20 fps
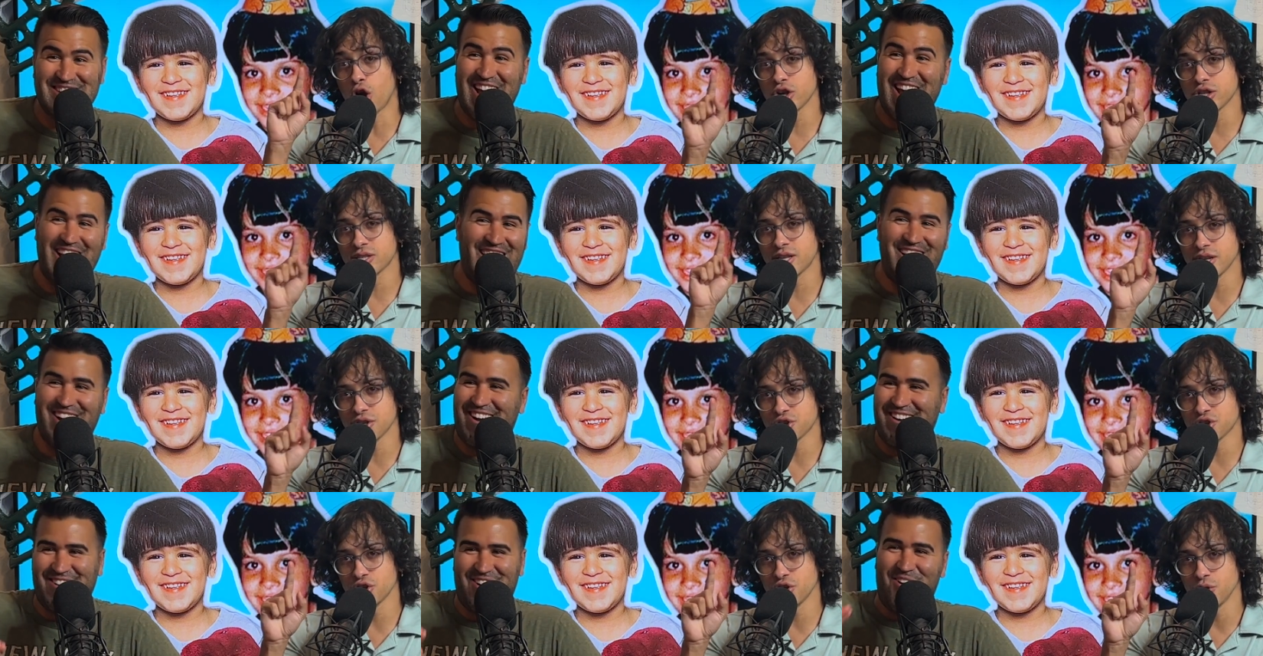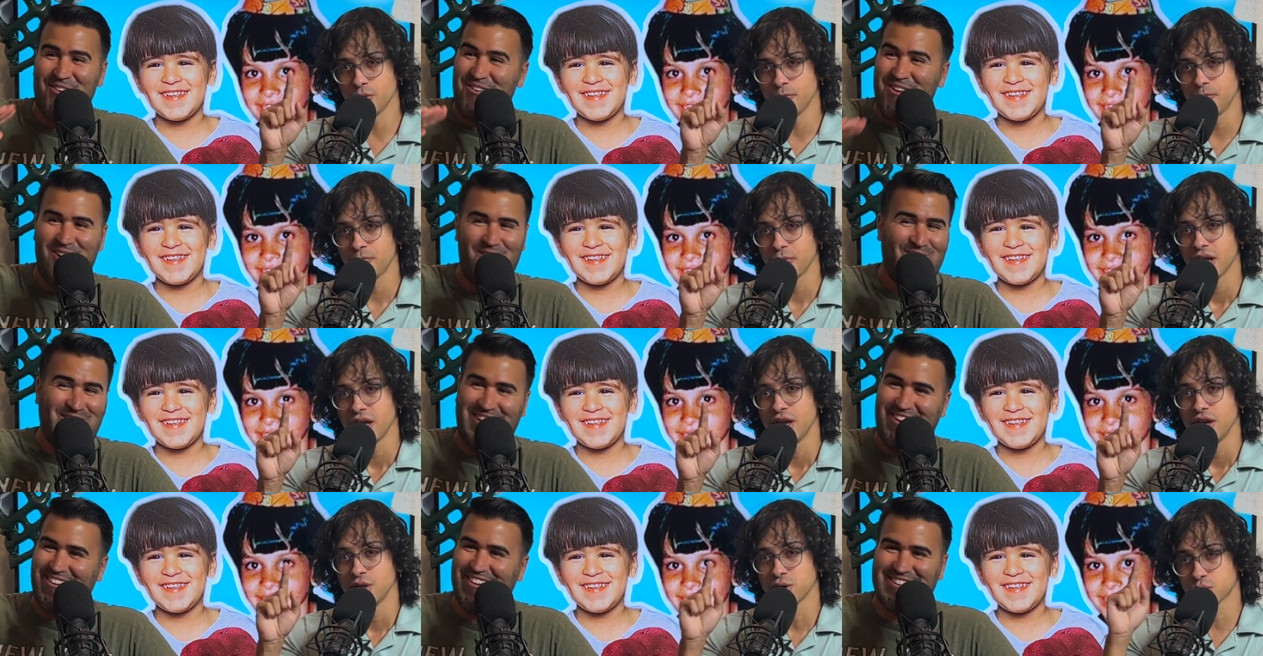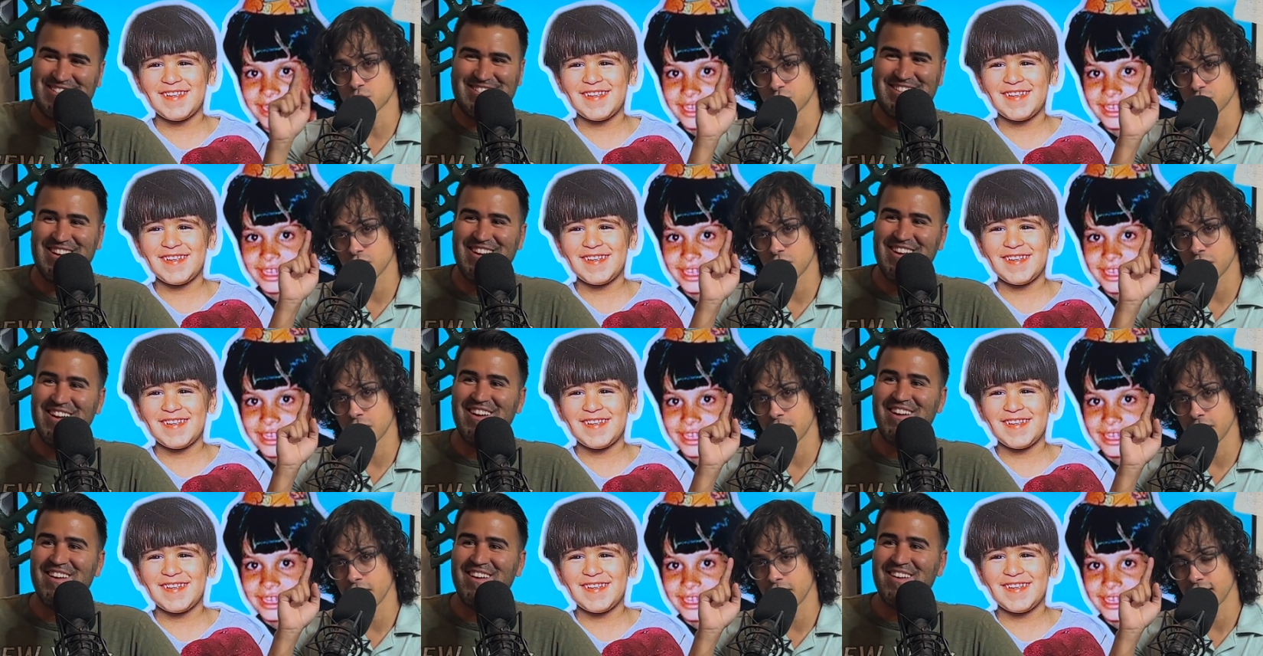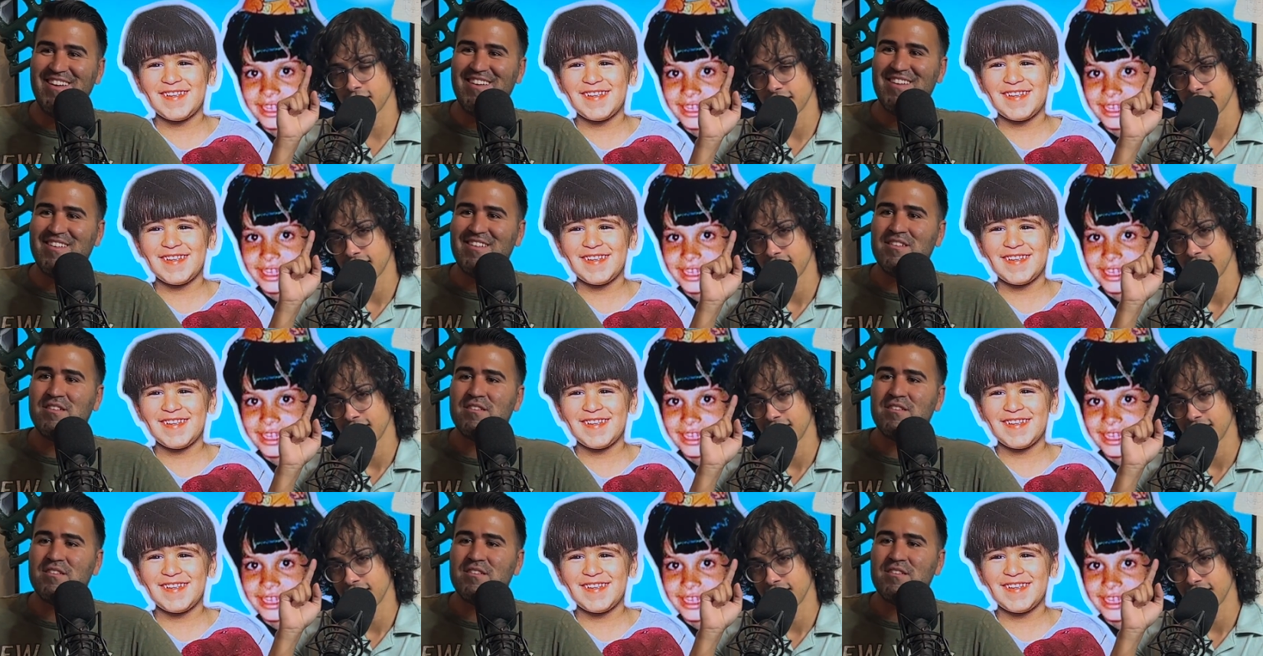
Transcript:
Speaker 1: tissue. no You're arguing against it.